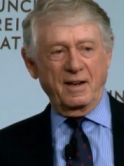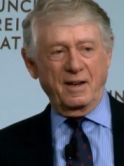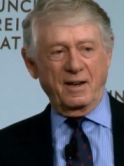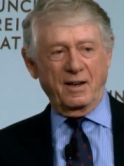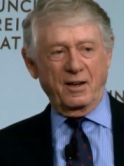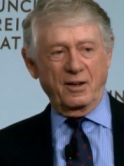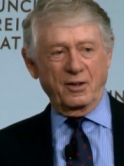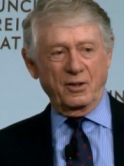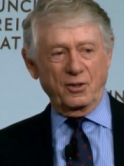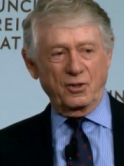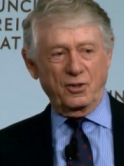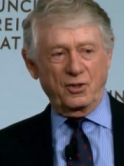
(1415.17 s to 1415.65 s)

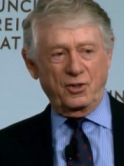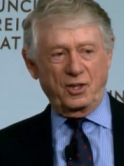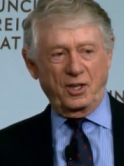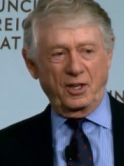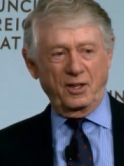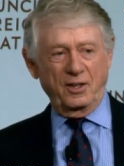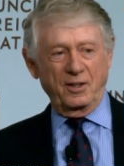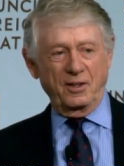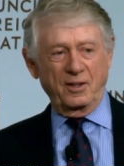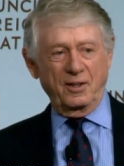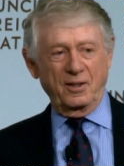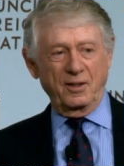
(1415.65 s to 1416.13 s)

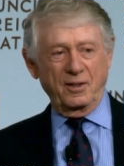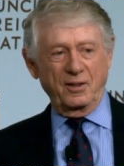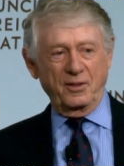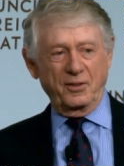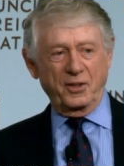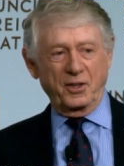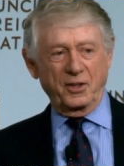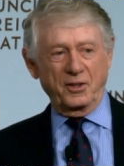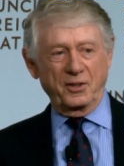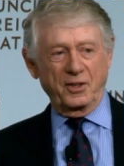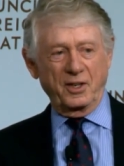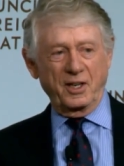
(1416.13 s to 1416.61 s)
until
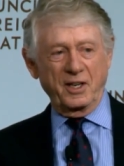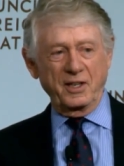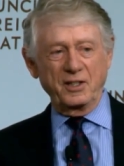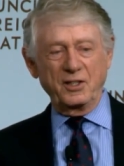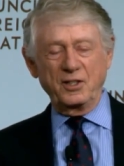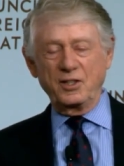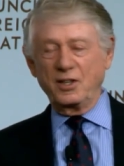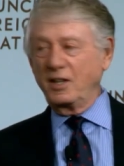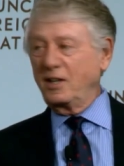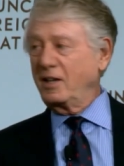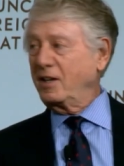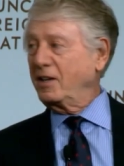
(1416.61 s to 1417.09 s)
the
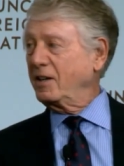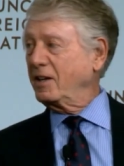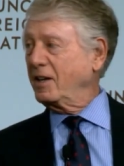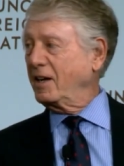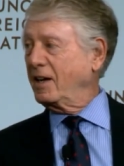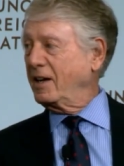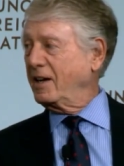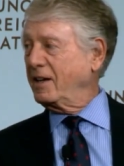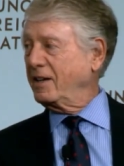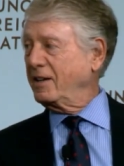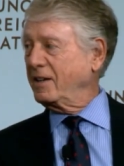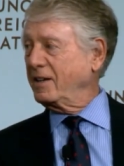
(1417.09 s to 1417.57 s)

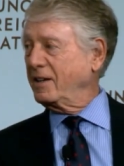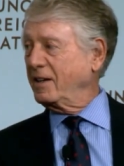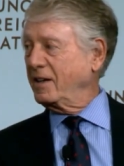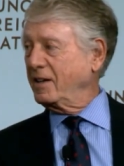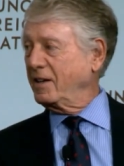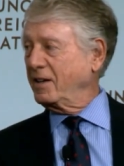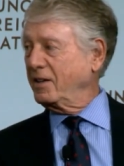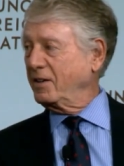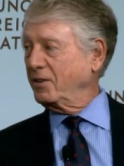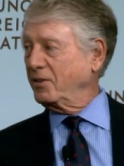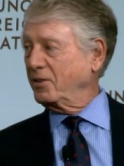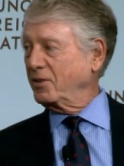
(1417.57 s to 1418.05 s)

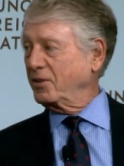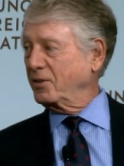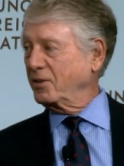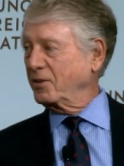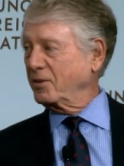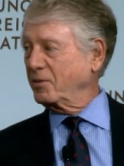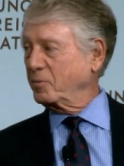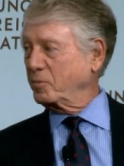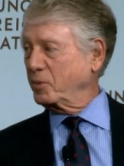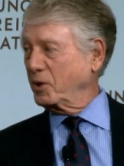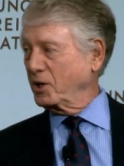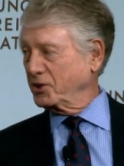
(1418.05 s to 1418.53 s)
1988
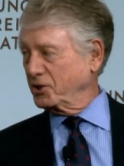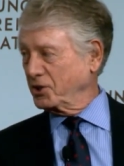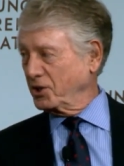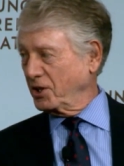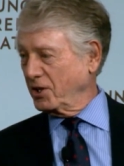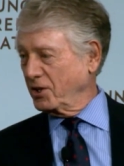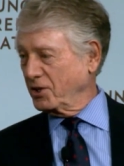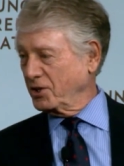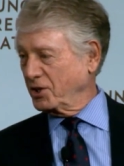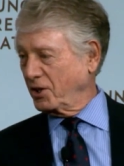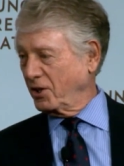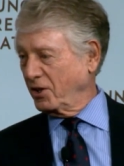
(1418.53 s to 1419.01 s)

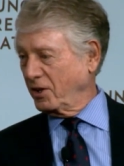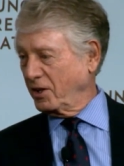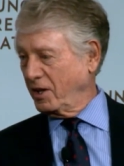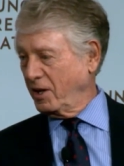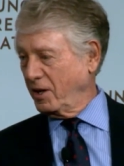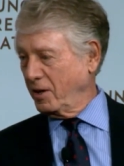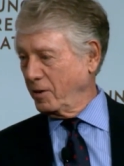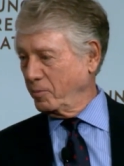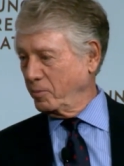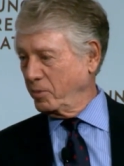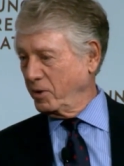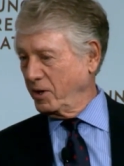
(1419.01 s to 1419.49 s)
presidential
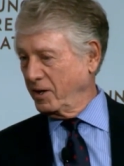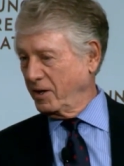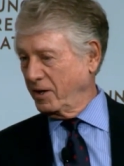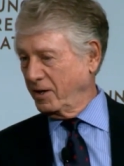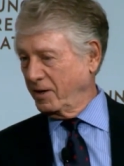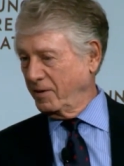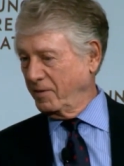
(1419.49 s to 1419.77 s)
campaign.